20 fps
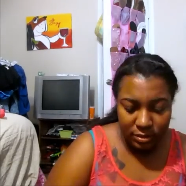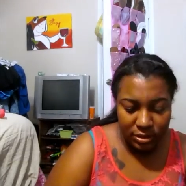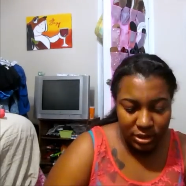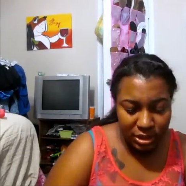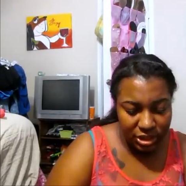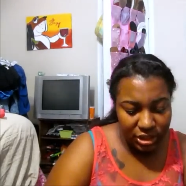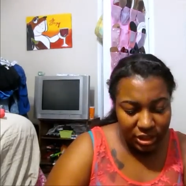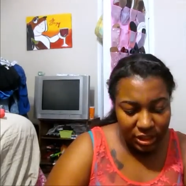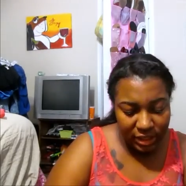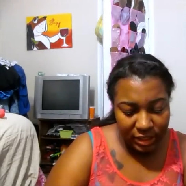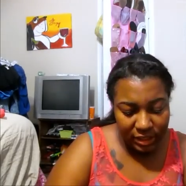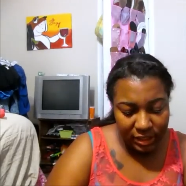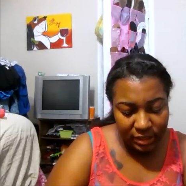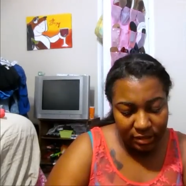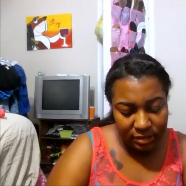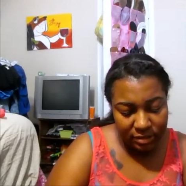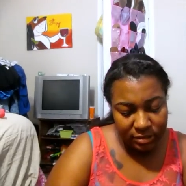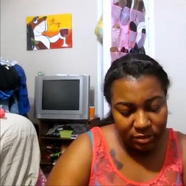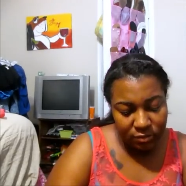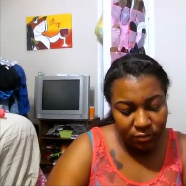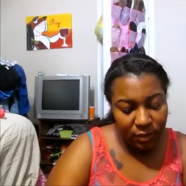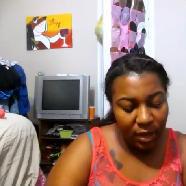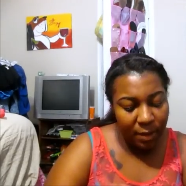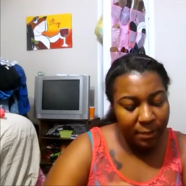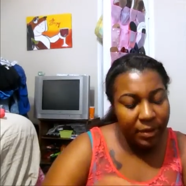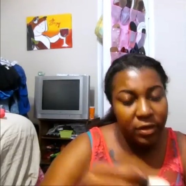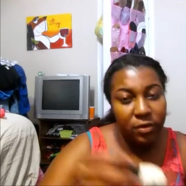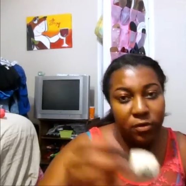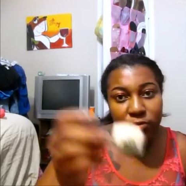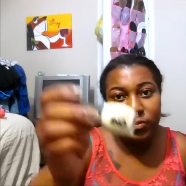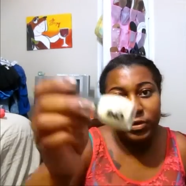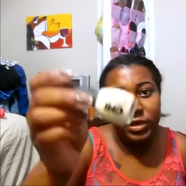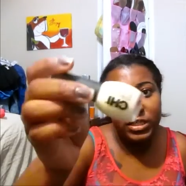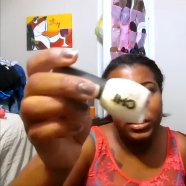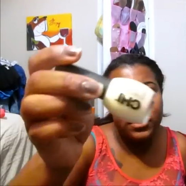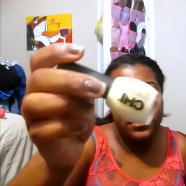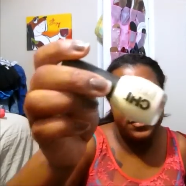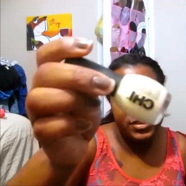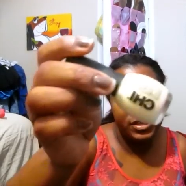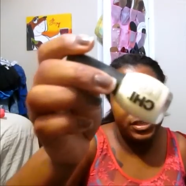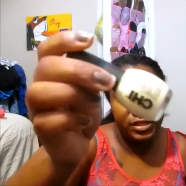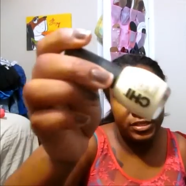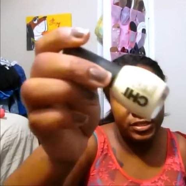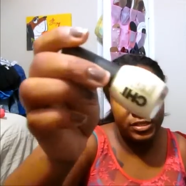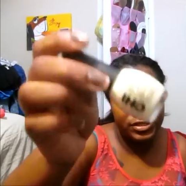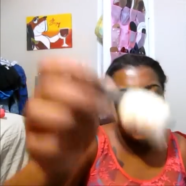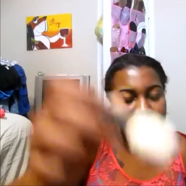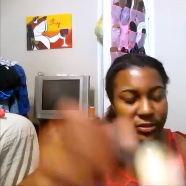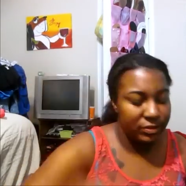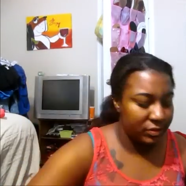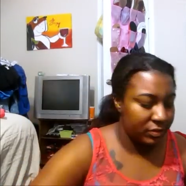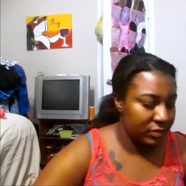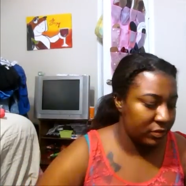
Chi ceramic ridge filler.